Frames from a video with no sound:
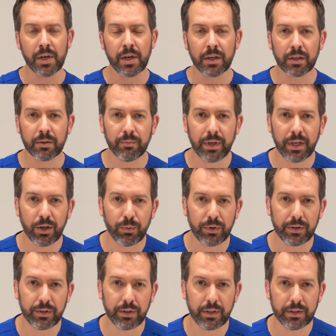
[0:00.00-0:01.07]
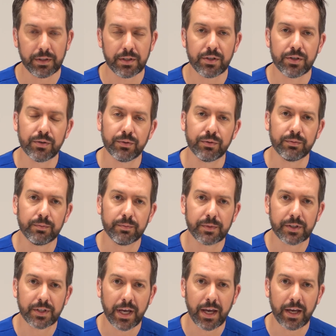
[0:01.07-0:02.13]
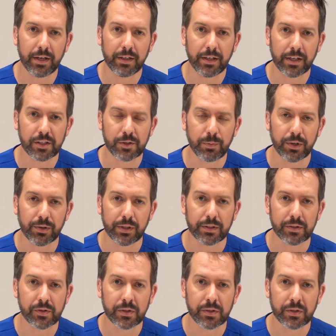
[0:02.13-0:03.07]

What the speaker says: compare with the digital scan experience?